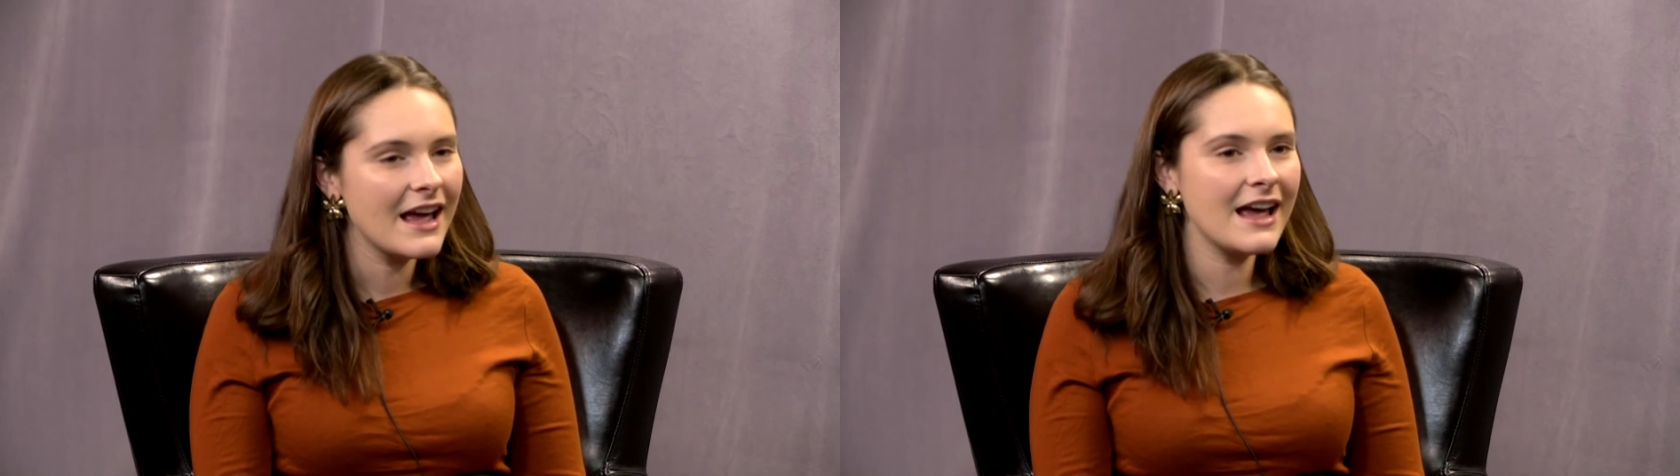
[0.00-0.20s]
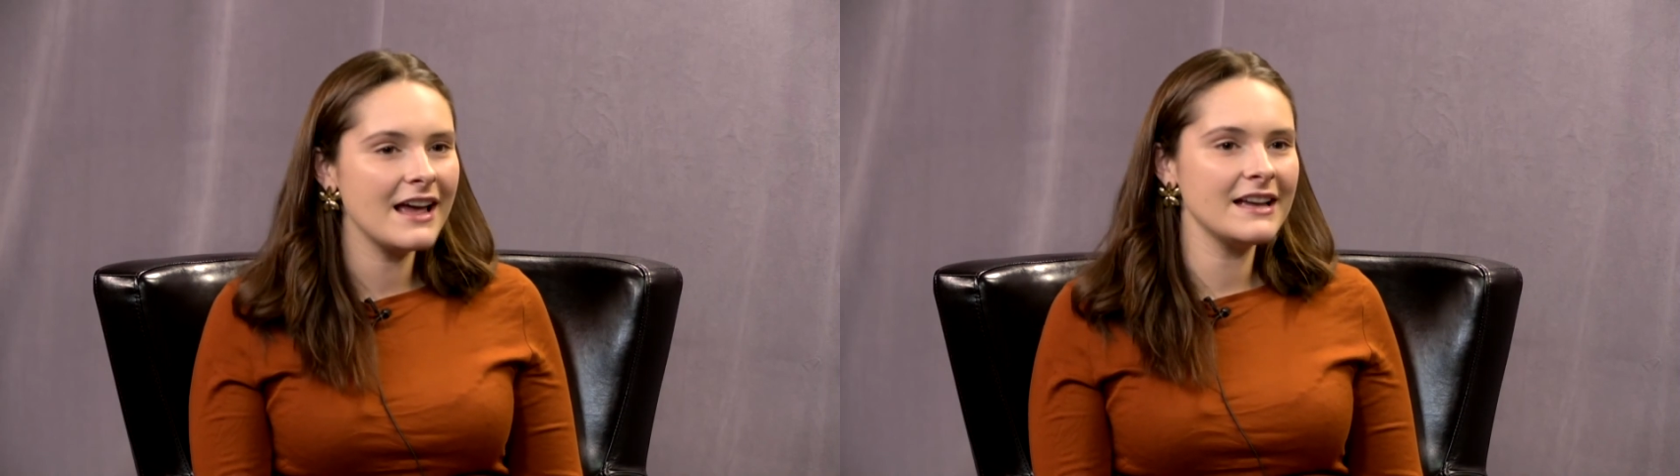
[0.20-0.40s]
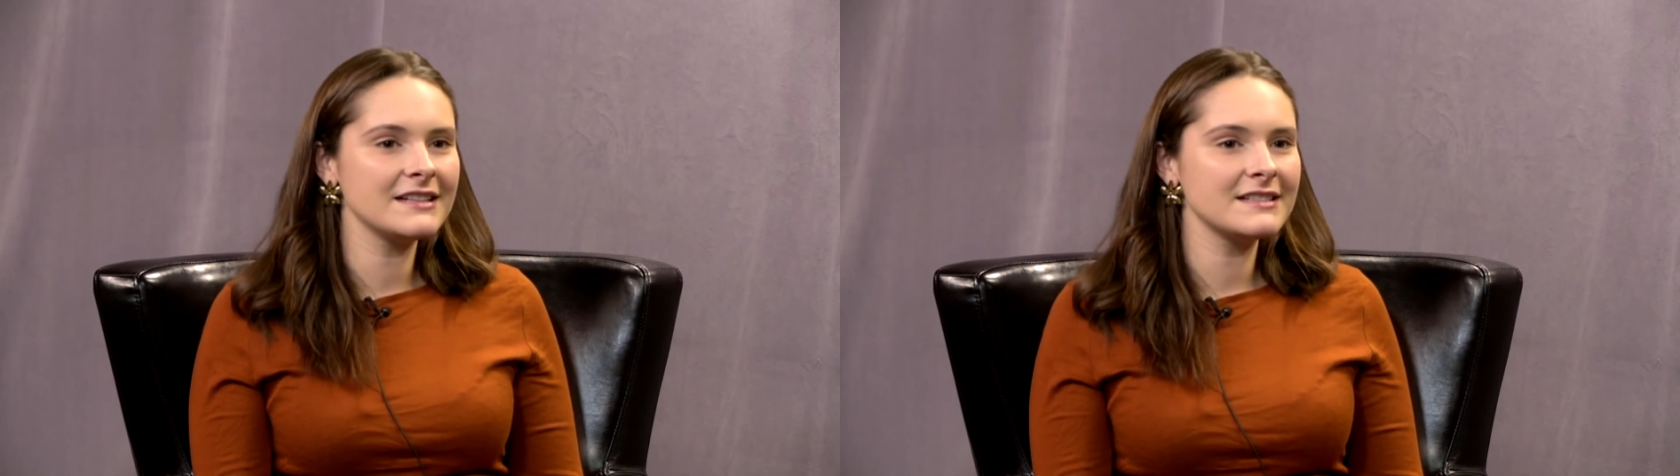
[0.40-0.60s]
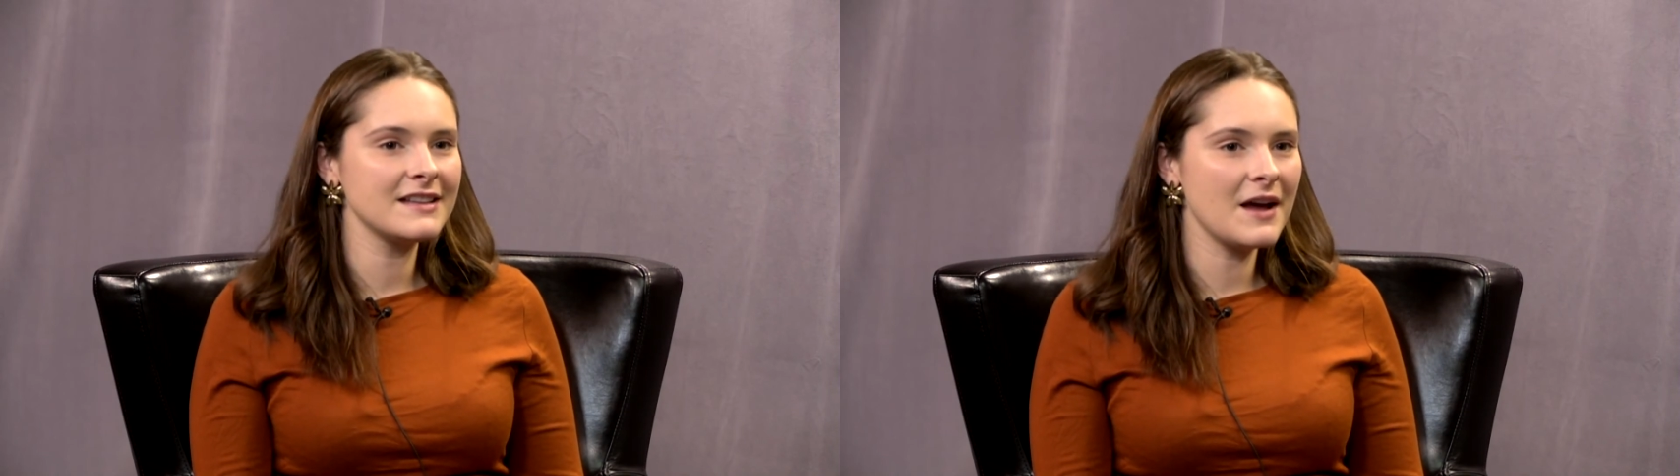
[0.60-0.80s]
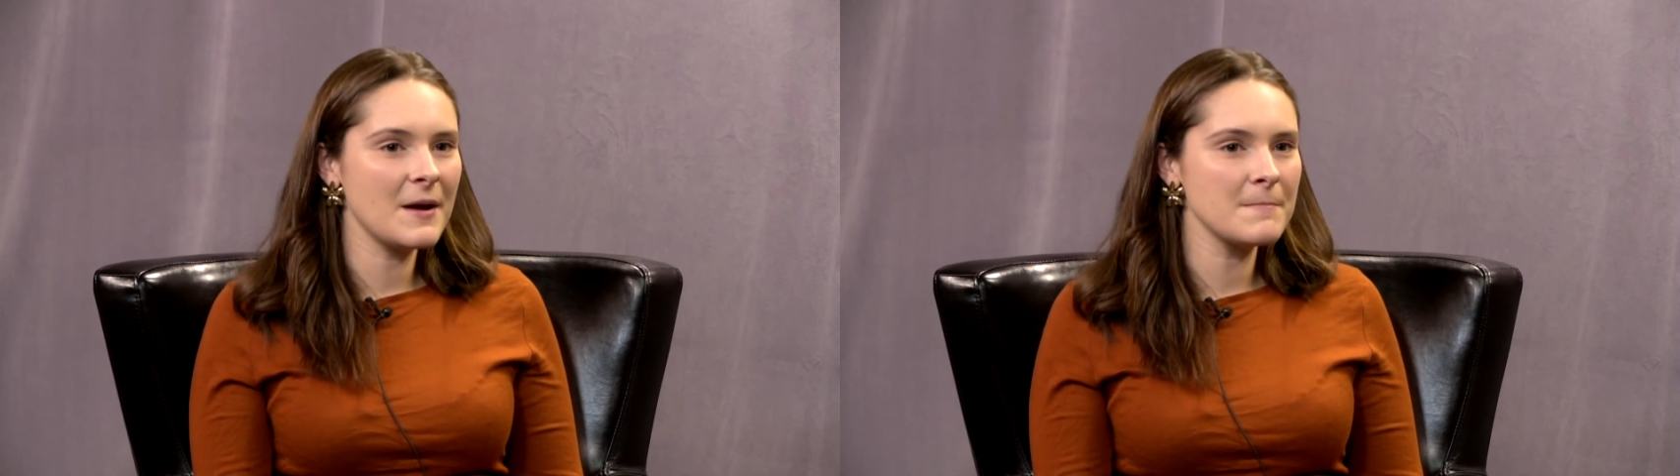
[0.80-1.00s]
And
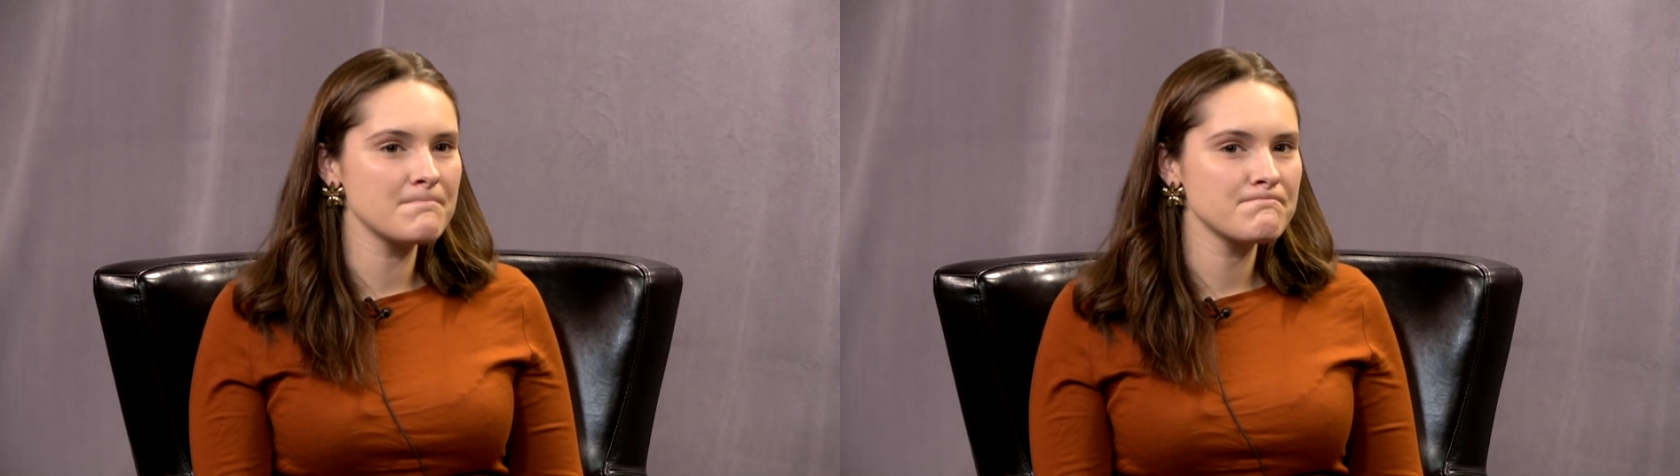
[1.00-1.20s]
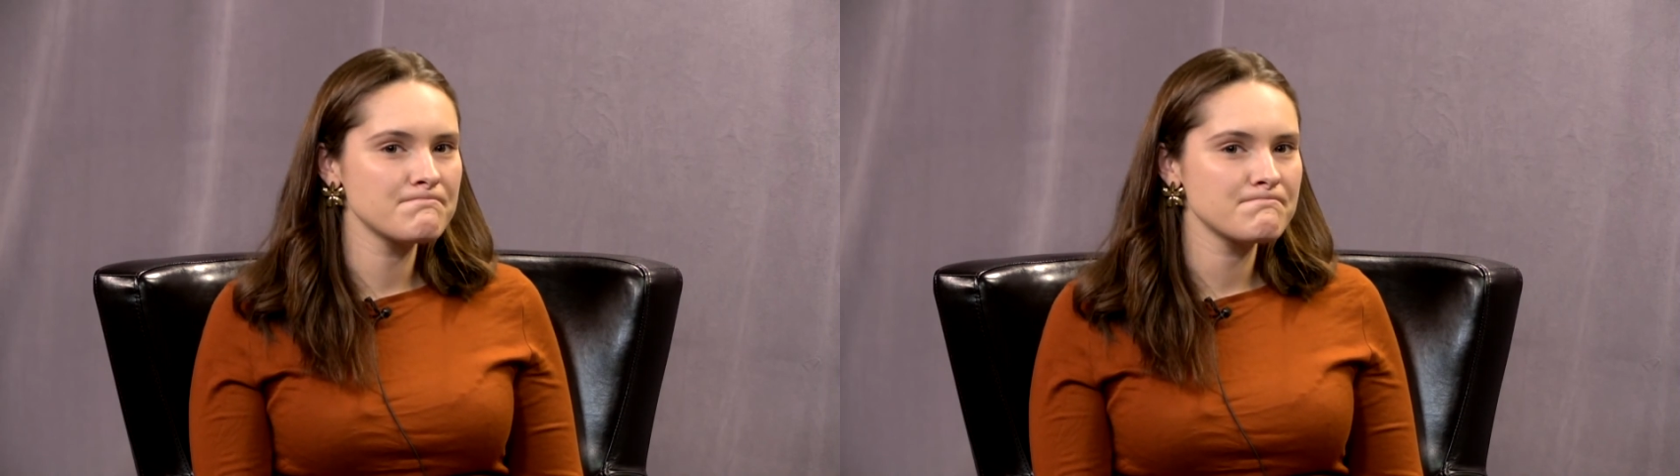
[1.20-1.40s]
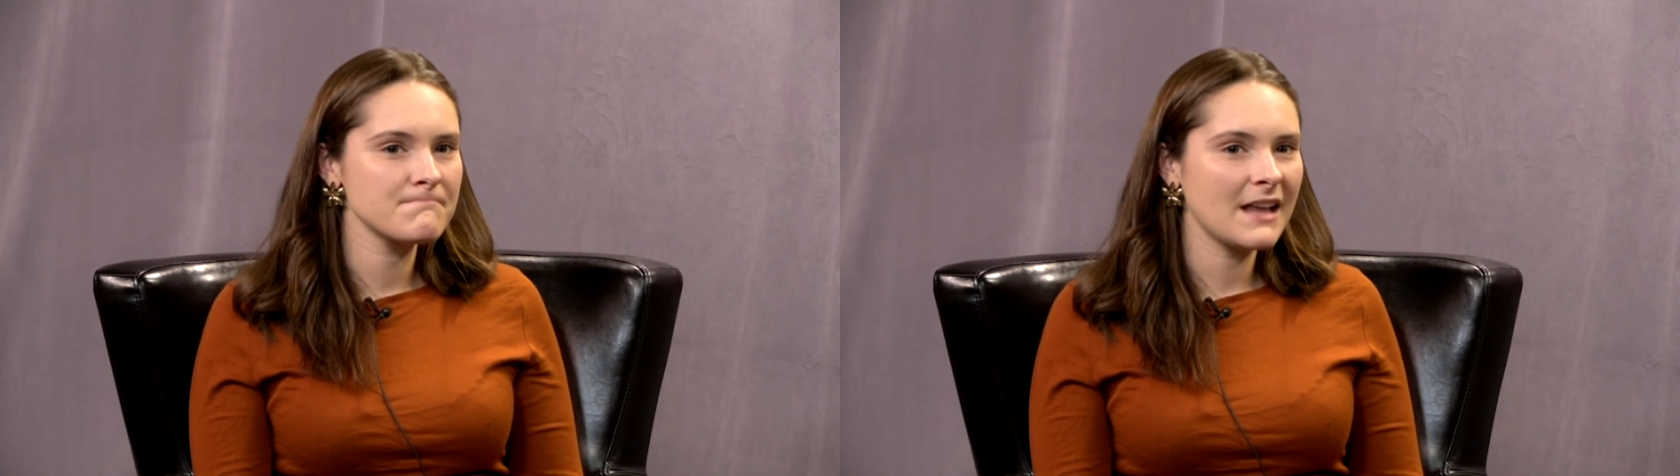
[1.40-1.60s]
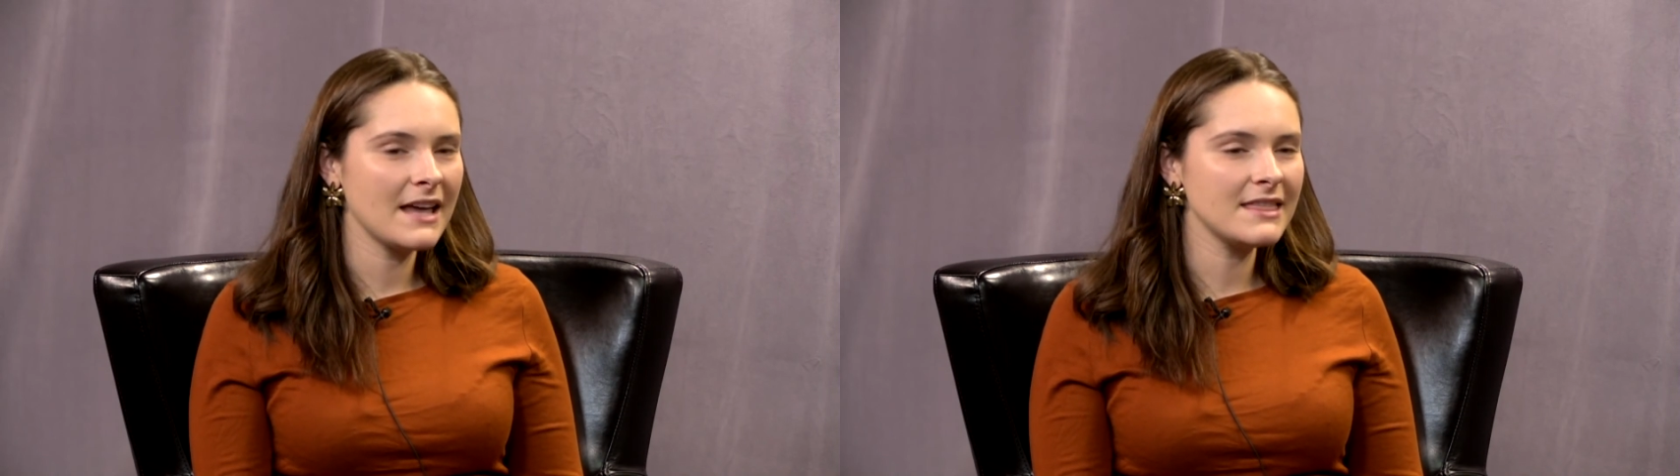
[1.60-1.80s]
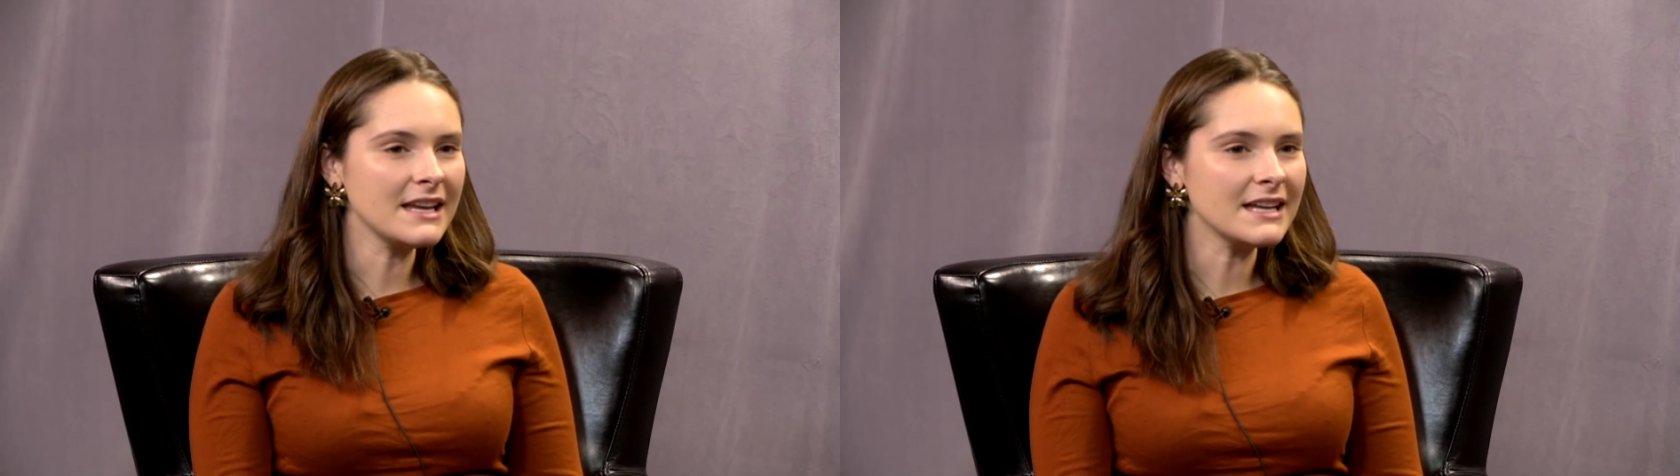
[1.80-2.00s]
I think